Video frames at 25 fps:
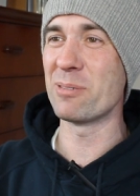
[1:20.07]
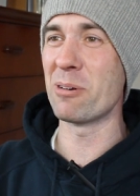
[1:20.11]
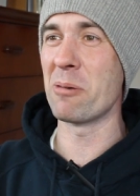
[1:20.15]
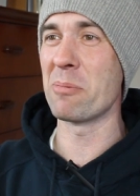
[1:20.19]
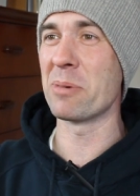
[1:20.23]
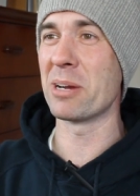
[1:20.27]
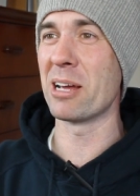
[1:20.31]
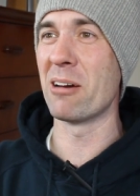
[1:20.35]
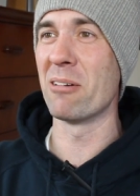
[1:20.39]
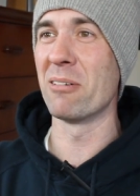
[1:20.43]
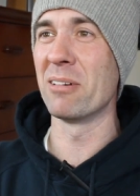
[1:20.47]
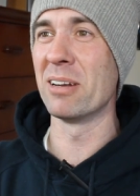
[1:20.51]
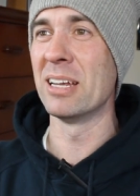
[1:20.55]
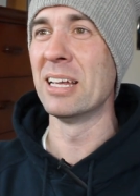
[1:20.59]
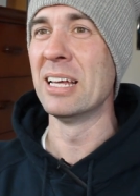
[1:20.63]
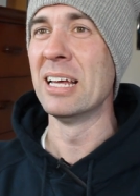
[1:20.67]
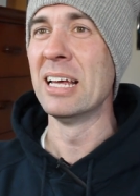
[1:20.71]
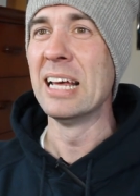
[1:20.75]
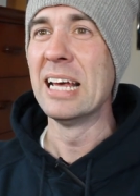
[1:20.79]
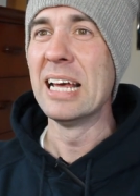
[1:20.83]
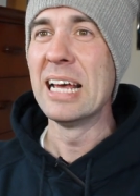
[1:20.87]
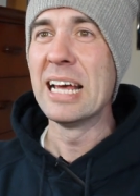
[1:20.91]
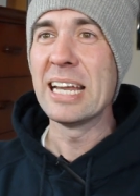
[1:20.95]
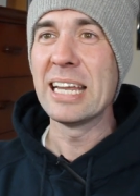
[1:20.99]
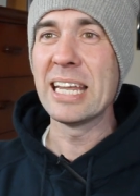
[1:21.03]
where I'm going.
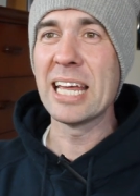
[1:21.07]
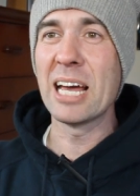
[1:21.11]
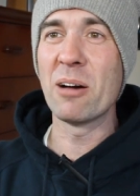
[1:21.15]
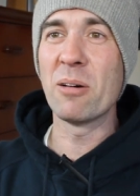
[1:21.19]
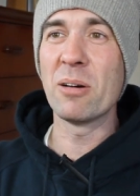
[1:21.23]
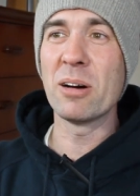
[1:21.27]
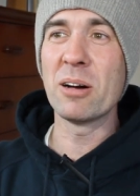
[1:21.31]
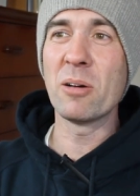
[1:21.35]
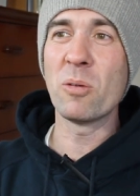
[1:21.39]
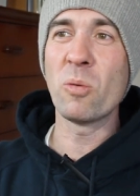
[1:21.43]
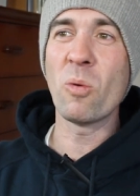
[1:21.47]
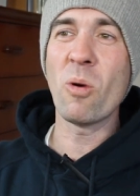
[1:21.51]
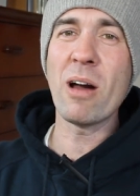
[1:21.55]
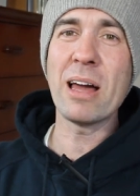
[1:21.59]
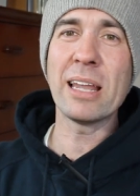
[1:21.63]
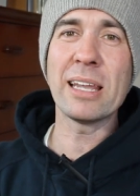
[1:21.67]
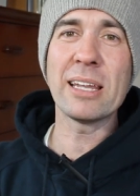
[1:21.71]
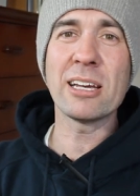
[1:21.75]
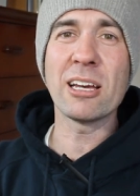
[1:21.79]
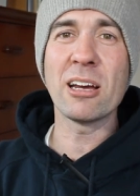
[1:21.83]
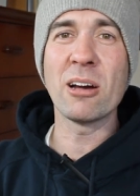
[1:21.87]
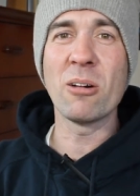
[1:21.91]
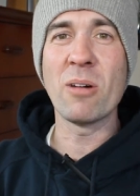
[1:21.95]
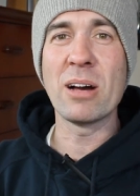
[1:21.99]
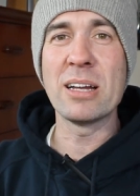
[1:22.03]
Now, a while
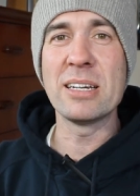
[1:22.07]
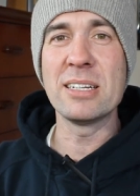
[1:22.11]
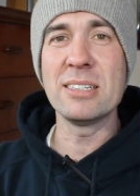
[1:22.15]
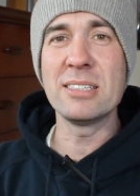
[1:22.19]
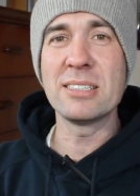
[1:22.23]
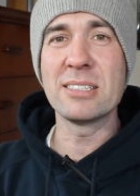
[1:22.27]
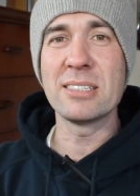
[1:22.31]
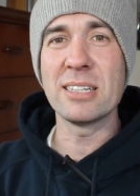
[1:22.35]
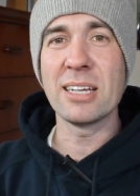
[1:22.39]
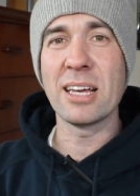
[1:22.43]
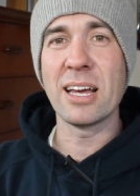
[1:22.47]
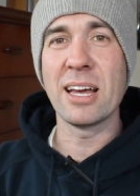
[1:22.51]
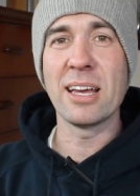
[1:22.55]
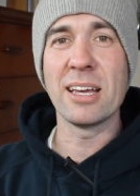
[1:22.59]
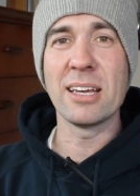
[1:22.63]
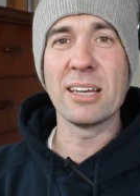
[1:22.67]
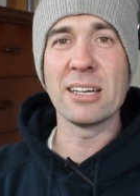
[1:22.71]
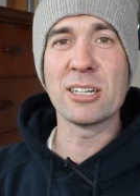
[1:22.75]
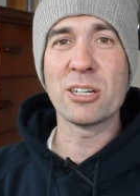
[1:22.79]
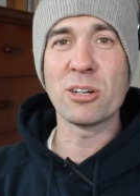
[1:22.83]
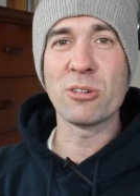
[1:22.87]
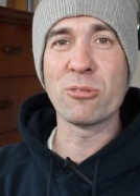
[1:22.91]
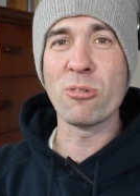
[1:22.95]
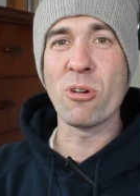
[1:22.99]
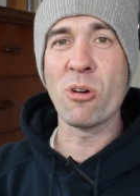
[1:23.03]
ago I did see
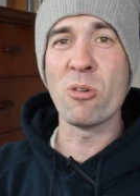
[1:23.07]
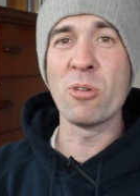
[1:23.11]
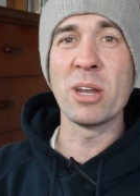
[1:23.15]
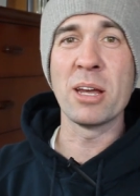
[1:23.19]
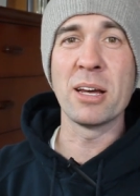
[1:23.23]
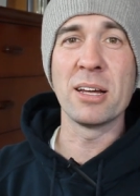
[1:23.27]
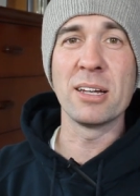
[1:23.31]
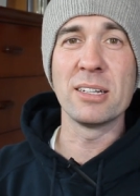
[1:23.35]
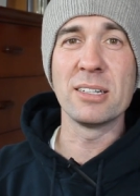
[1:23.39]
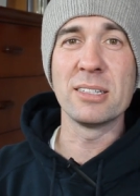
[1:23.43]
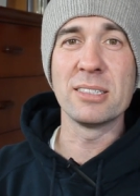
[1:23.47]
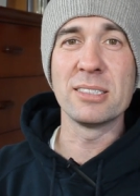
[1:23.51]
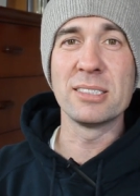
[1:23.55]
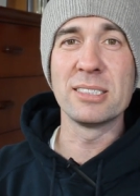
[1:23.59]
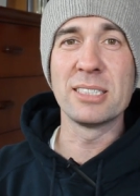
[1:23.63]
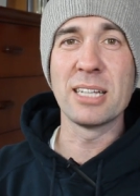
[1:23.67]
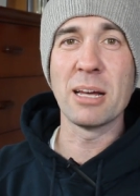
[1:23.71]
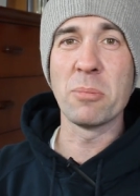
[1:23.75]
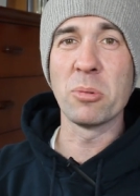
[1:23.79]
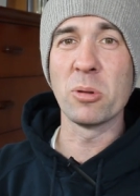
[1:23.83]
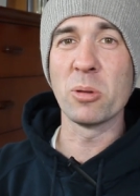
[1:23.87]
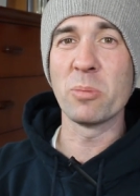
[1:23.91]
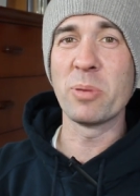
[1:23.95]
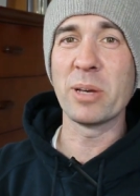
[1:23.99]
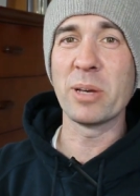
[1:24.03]
a Corona double